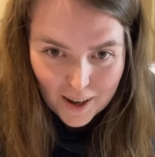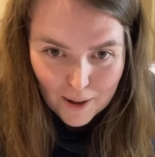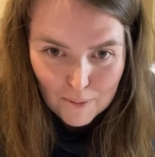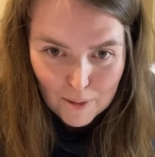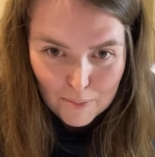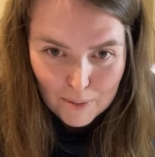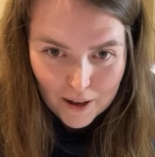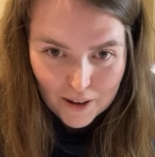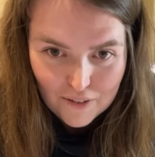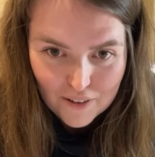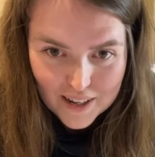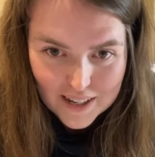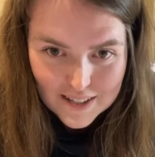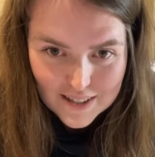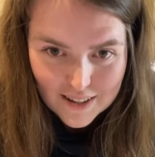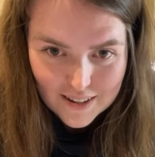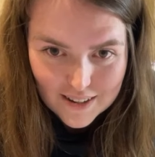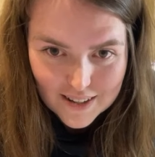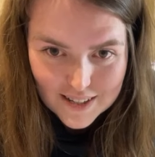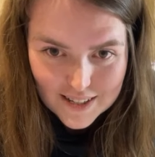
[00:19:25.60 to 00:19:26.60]
Perfect
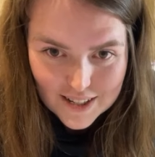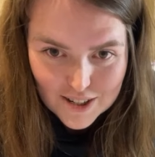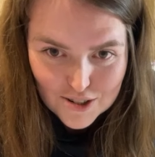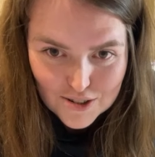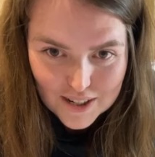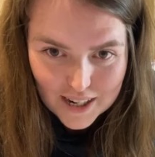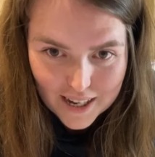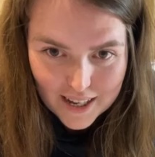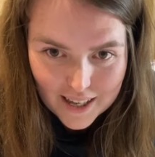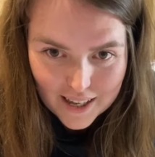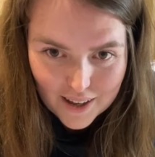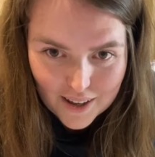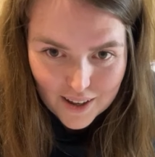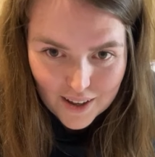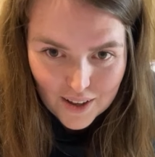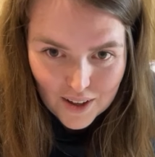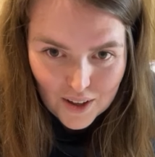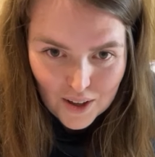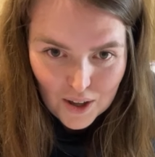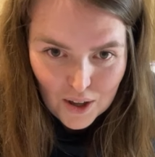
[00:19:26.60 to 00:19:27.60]
size. Did you take it
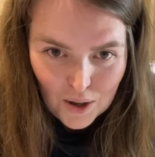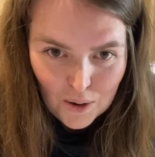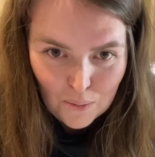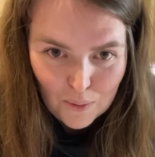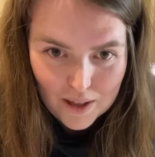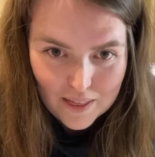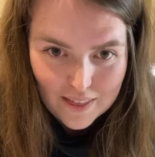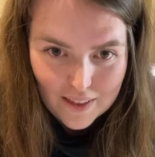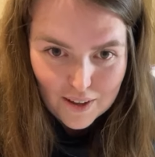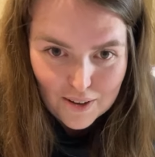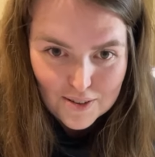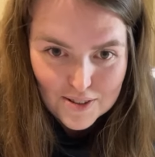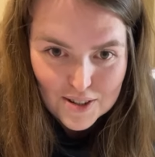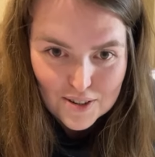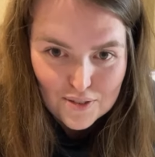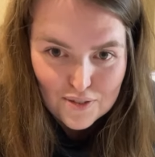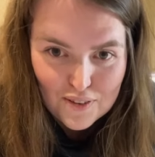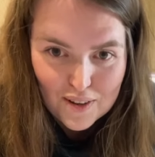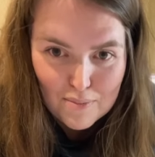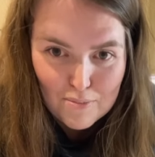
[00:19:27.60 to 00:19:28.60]
with you to
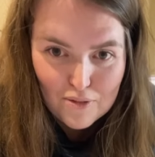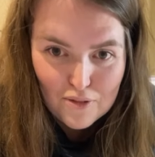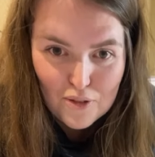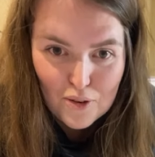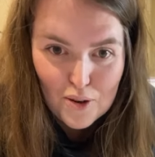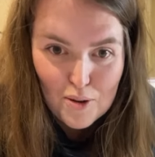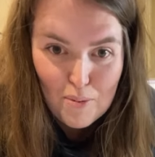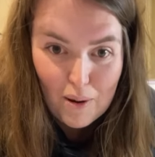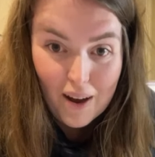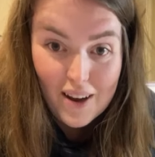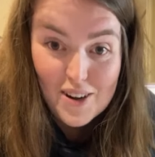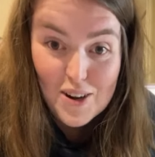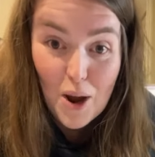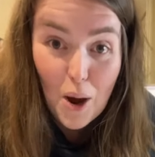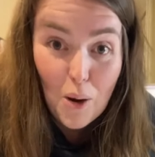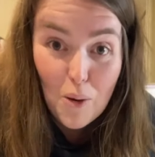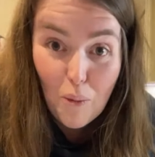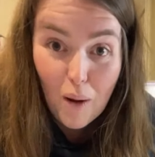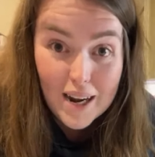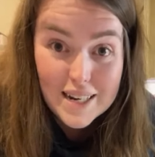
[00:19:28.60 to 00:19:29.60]
fit before you buy?
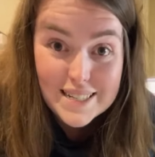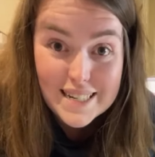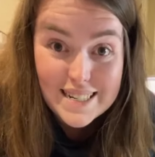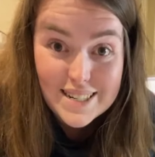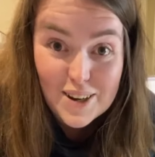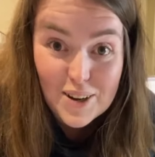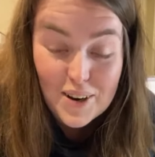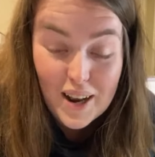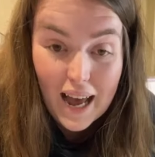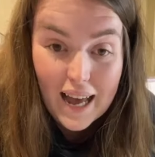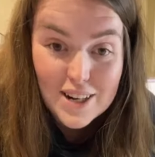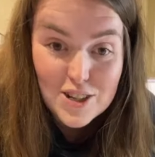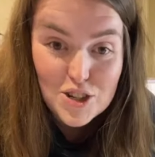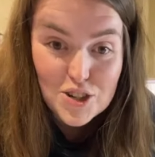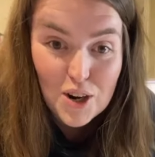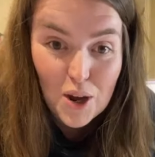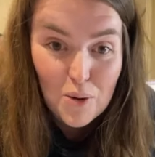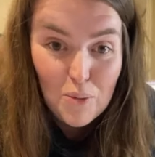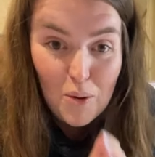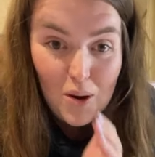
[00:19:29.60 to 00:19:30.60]
No, I didn't. And do you
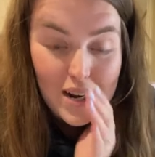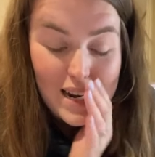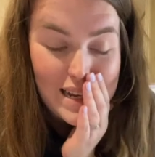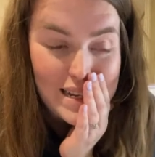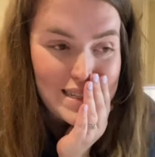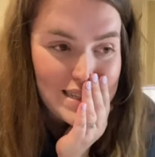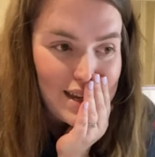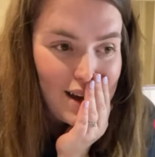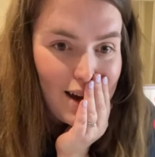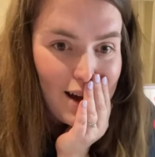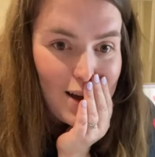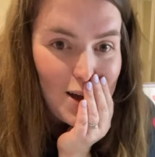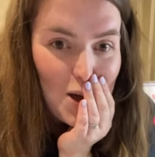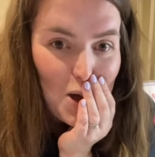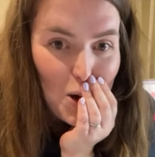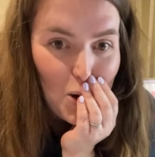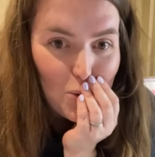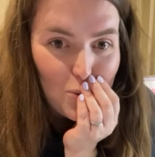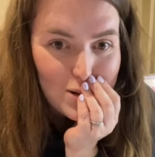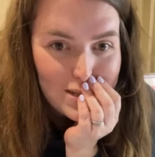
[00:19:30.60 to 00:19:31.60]
know what, Lisa?
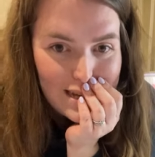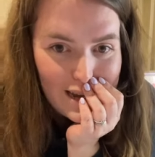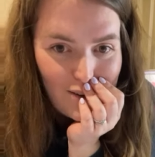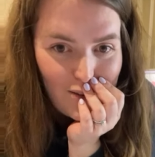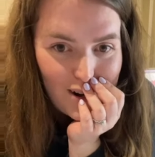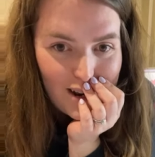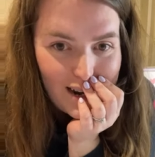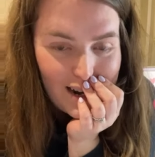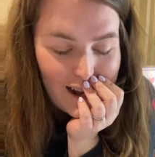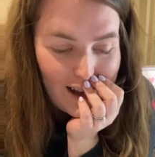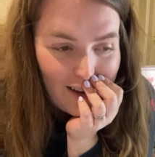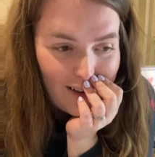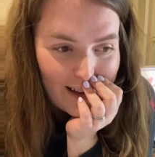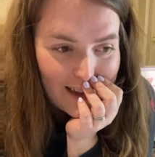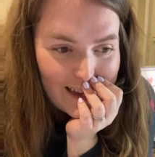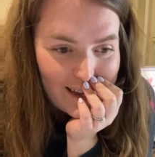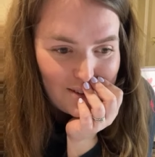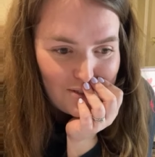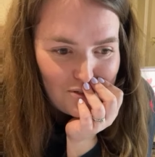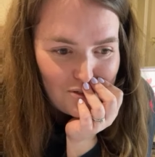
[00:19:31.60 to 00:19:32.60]
Was it on a
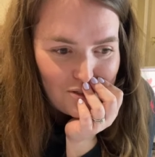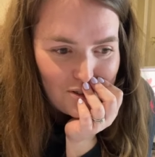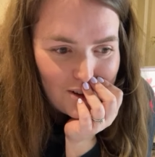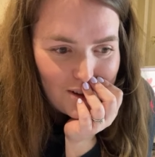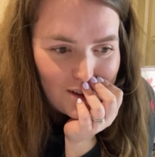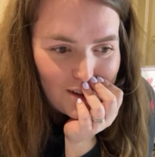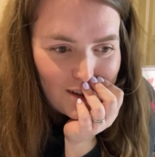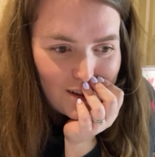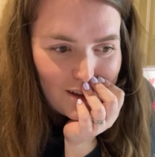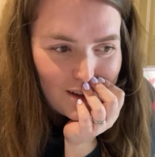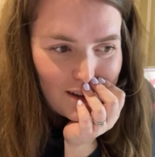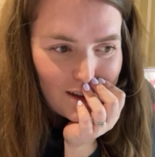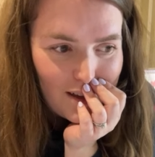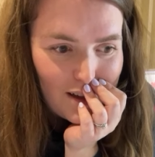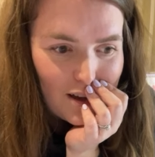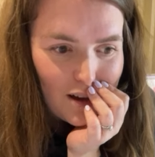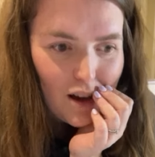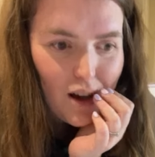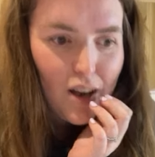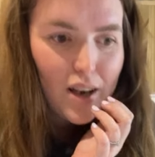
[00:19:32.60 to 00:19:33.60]
live?
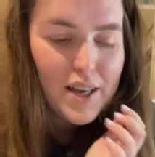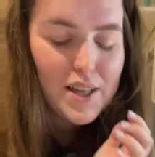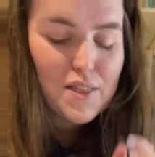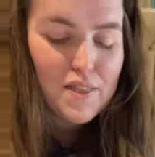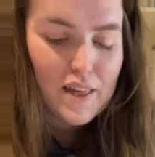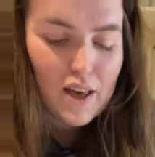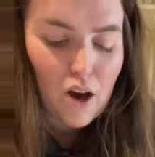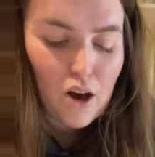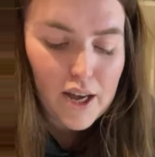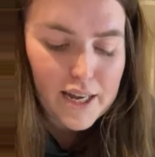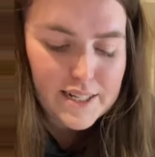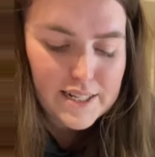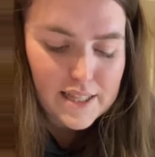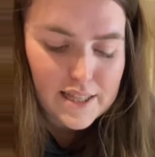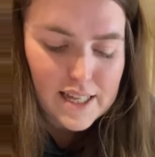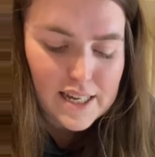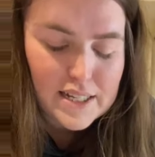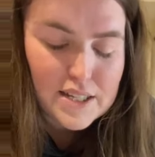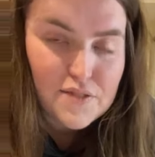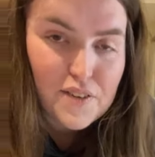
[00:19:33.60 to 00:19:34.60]
I did
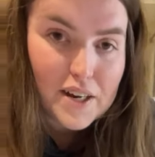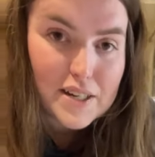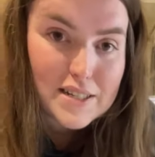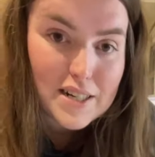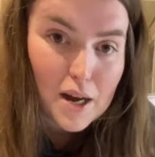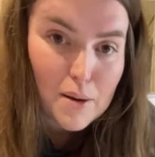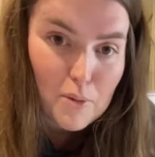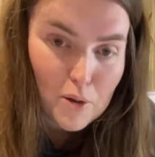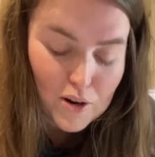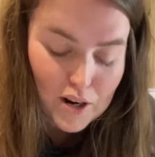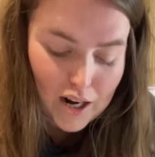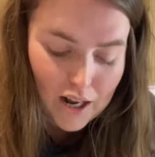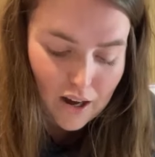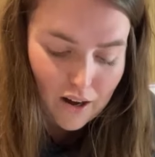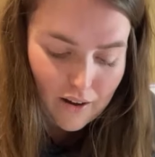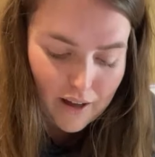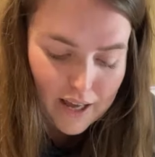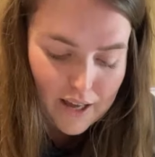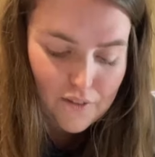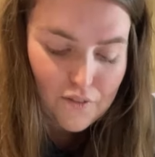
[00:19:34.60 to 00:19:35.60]
these first time on a
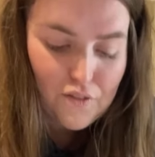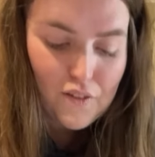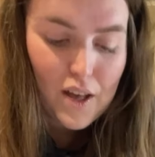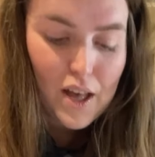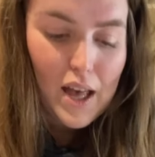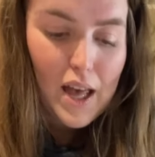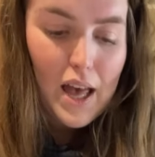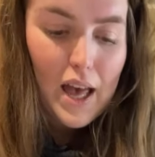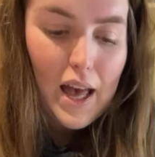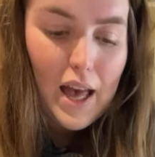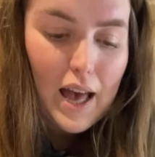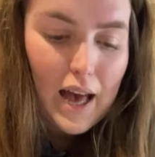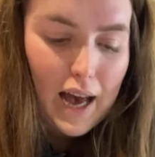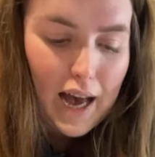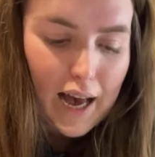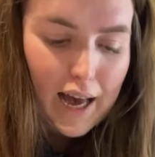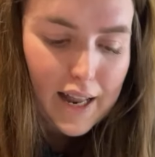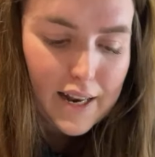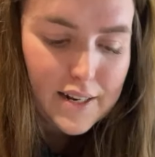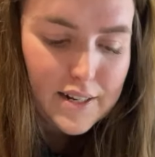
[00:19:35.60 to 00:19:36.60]
live,
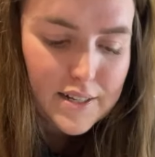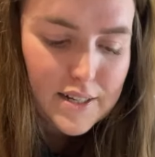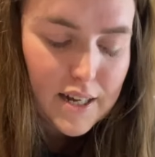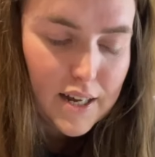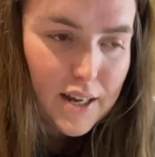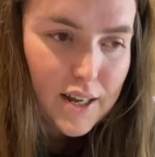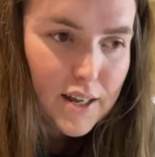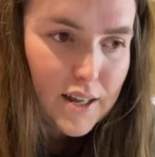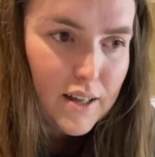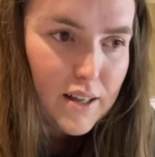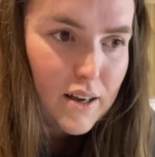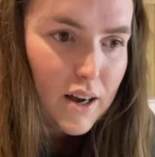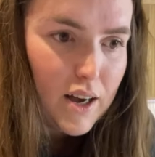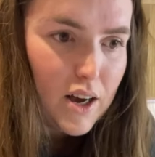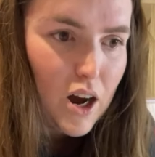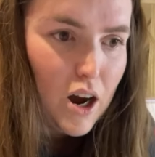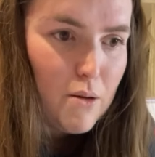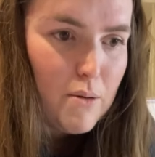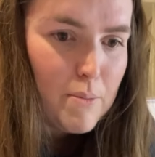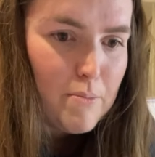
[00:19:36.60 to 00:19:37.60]
and I
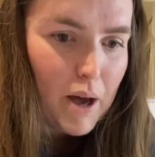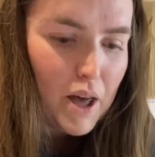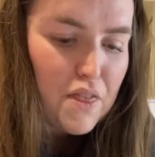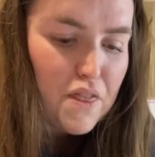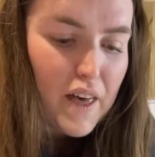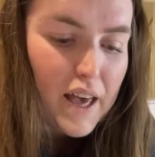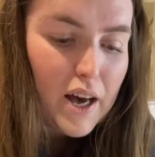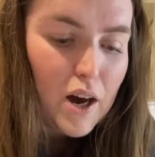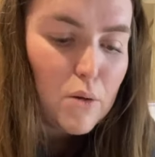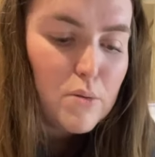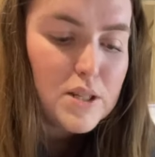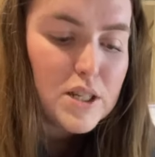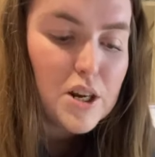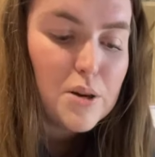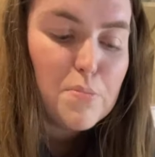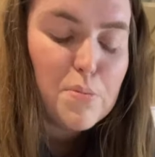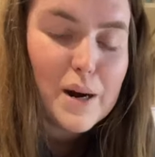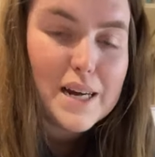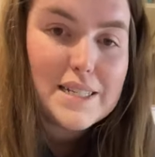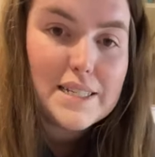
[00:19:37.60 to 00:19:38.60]
can't remember. I think I was going to
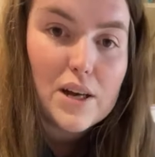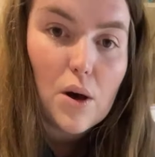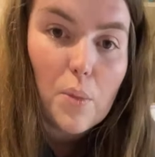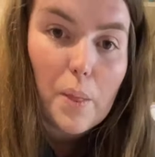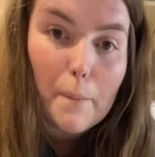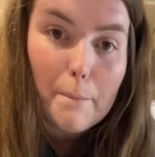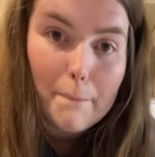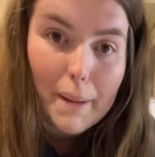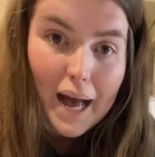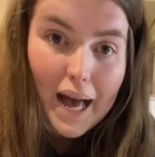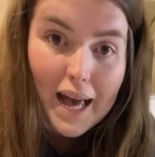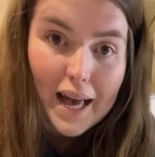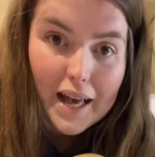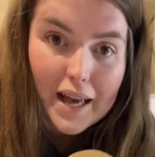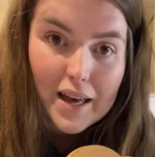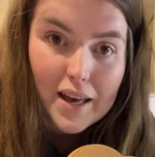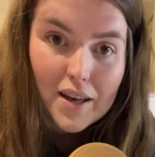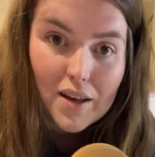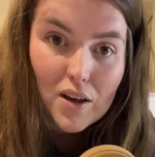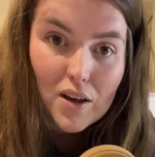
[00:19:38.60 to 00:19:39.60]
press it on the back